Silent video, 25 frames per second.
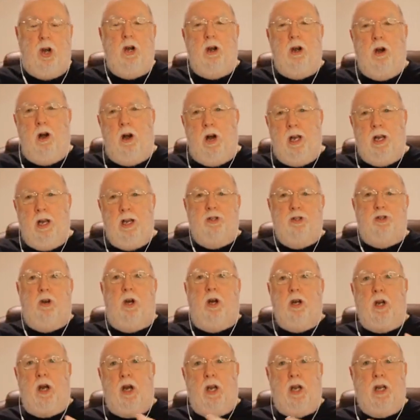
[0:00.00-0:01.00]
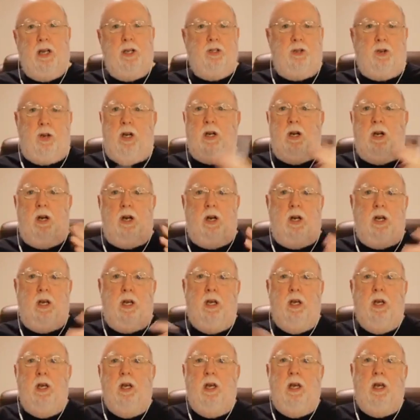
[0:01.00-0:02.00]
on and drug on and drug on,
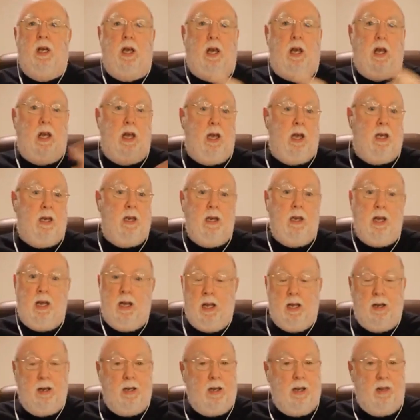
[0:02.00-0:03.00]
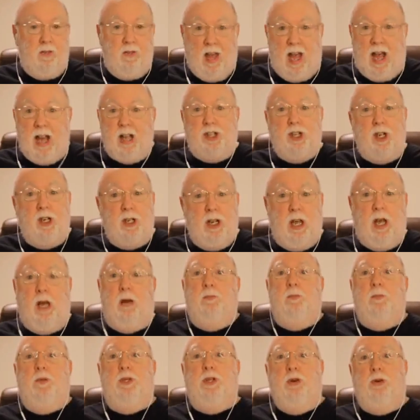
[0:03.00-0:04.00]
and, and that should
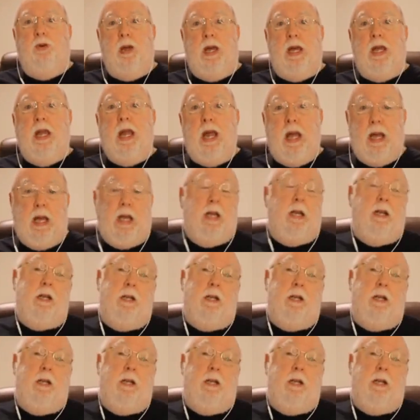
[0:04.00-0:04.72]
come to an end.